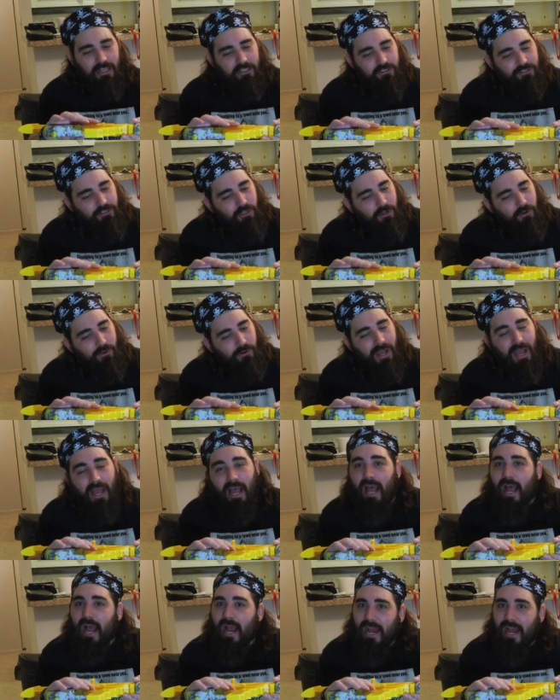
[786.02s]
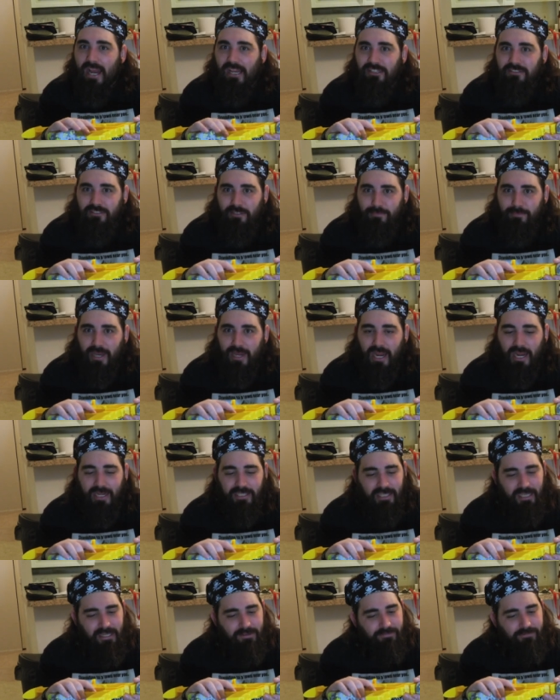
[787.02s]
So I asked some of my I
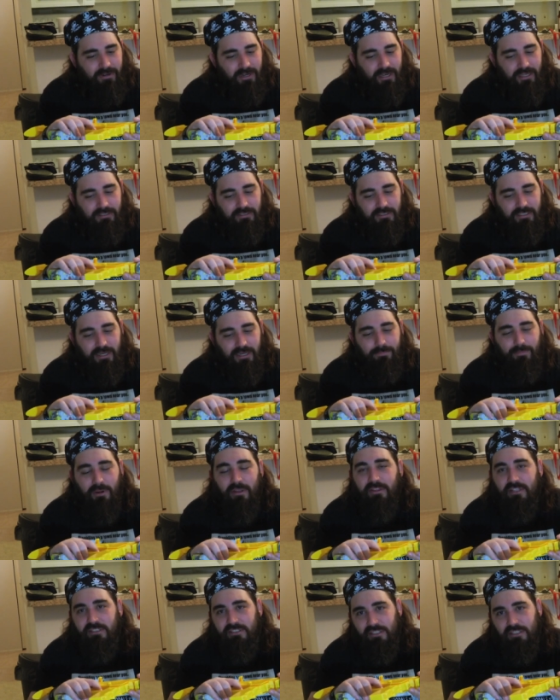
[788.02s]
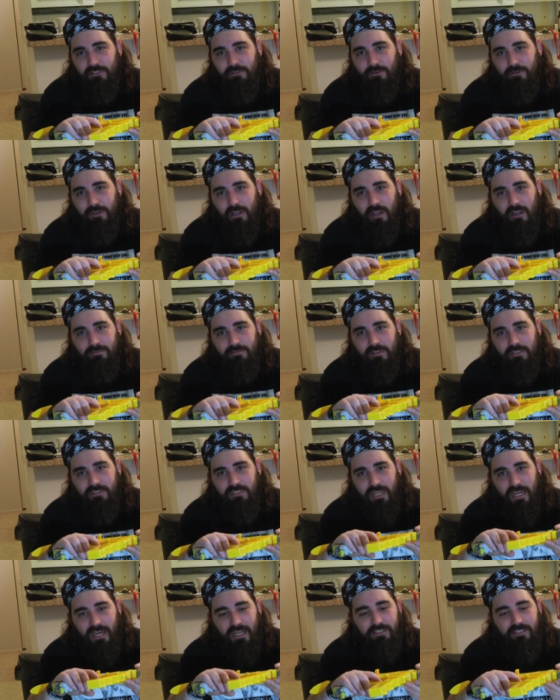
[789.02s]
T friends, and I brought this into an
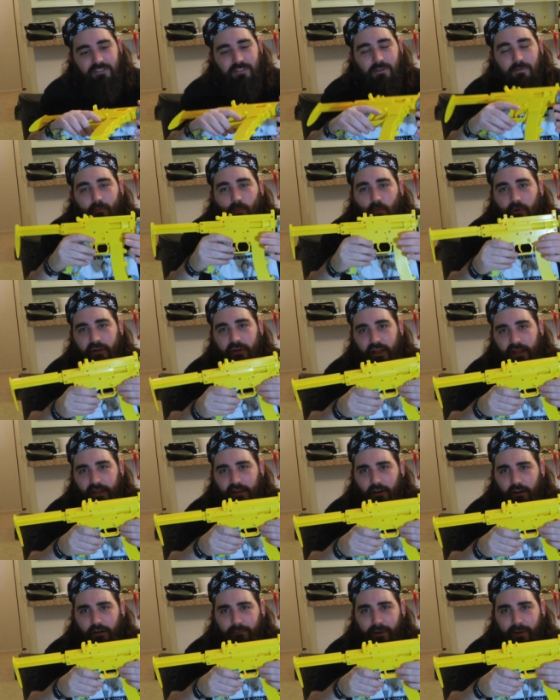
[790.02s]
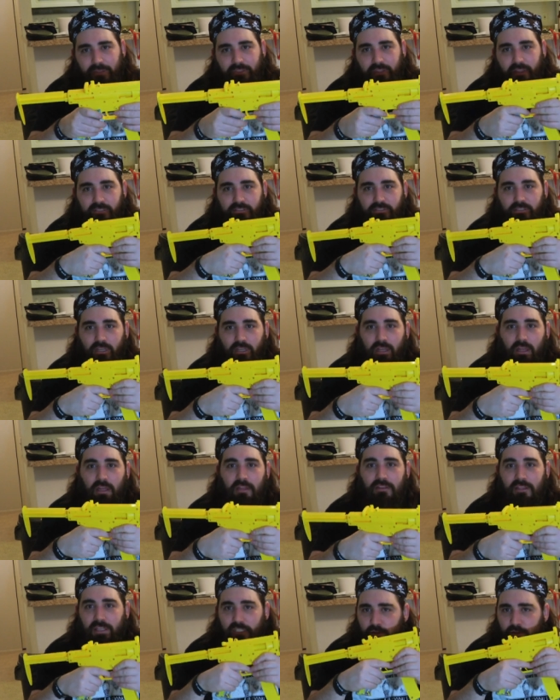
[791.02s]
office, and I asked them what they thought about this.
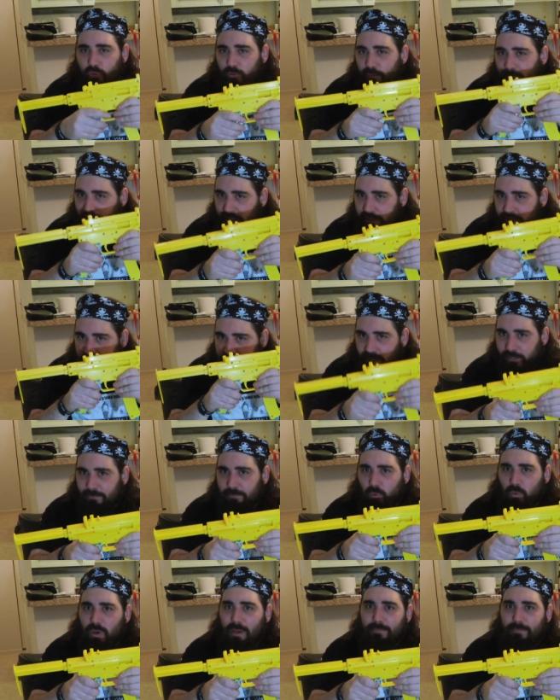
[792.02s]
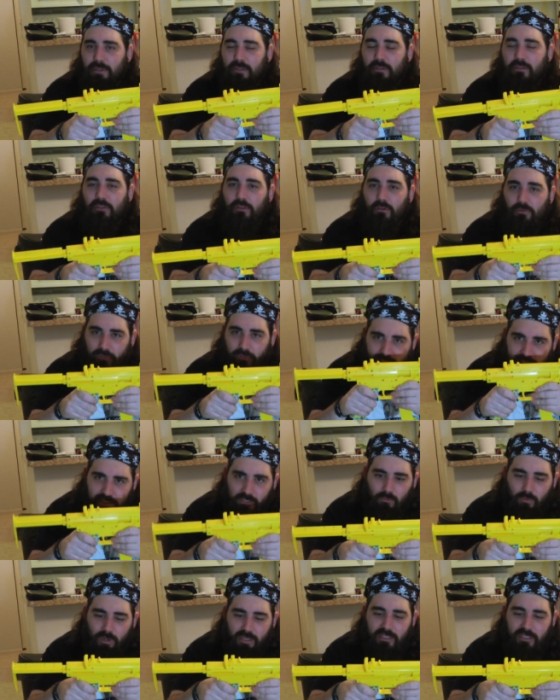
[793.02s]
This would be a sniper weapon. The
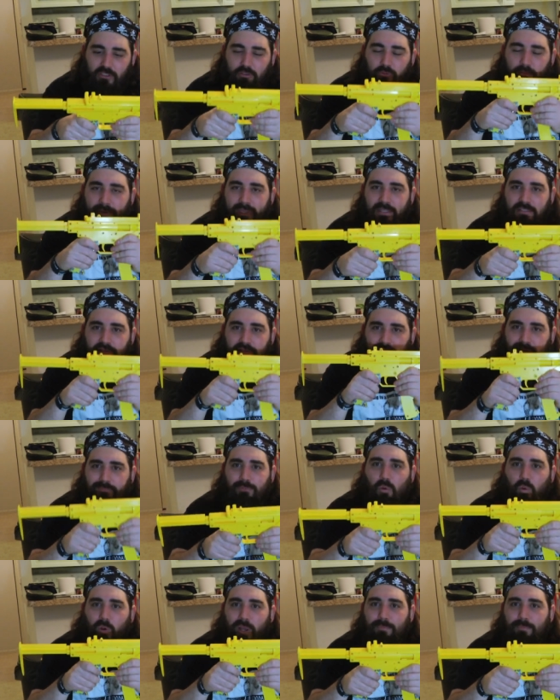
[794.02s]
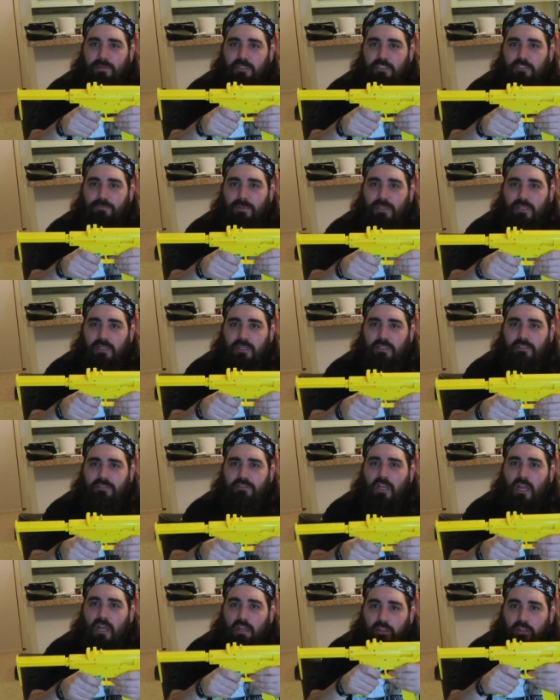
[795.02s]
reason why this would be a sniper weapon is because